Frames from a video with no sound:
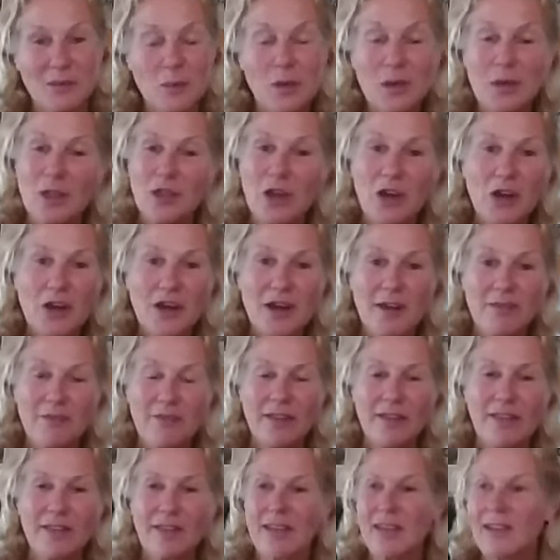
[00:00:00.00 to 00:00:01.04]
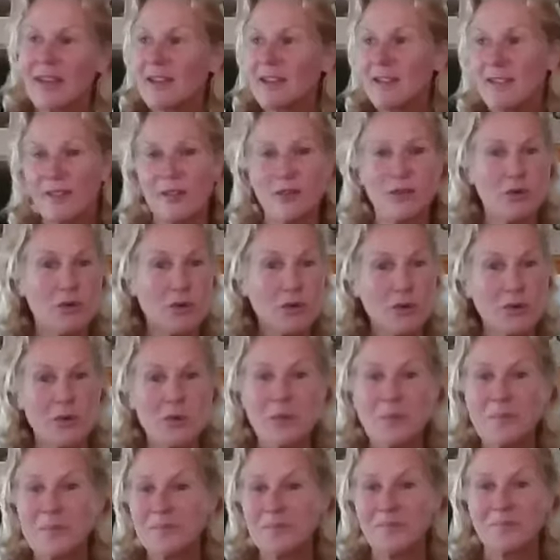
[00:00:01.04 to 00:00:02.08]
We learn everything
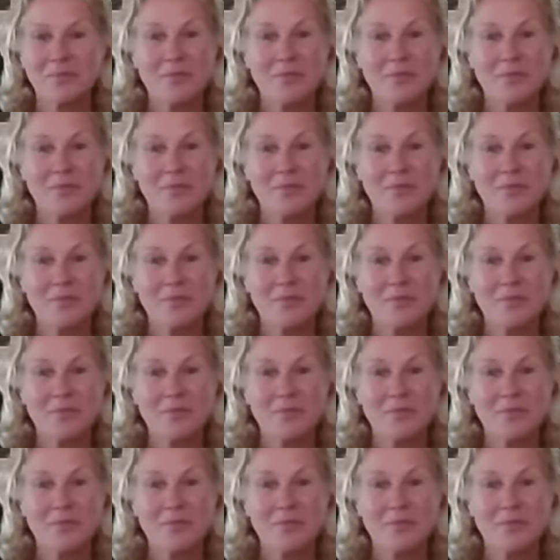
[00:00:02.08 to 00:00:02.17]
through